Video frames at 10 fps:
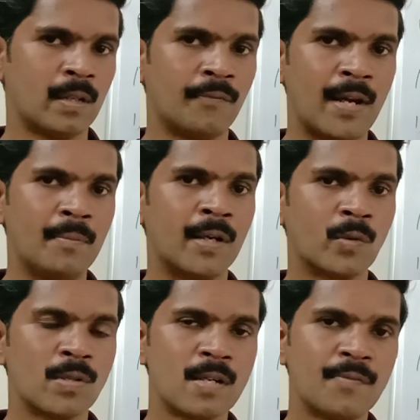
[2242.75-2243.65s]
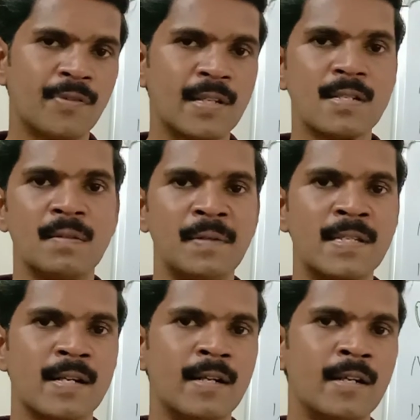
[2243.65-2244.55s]
The 5-mark question, first we
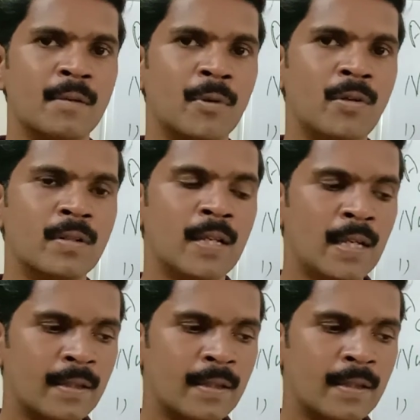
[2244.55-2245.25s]
studied about